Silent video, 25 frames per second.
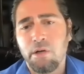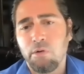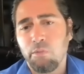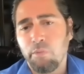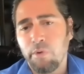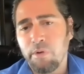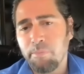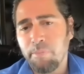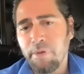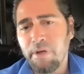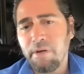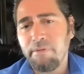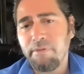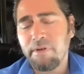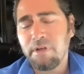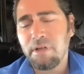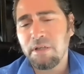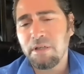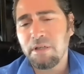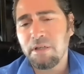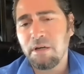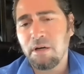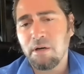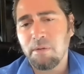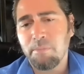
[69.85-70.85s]
we
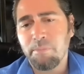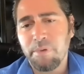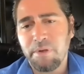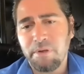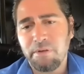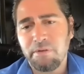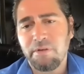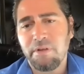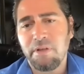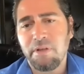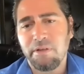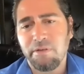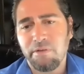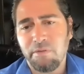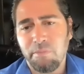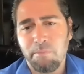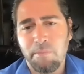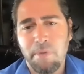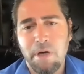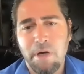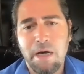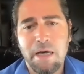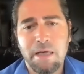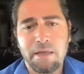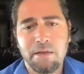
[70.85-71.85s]
pivoted our business
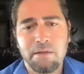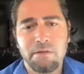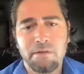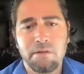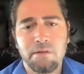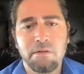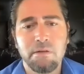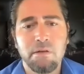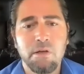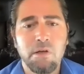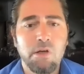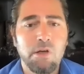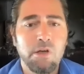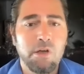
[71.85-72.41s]
model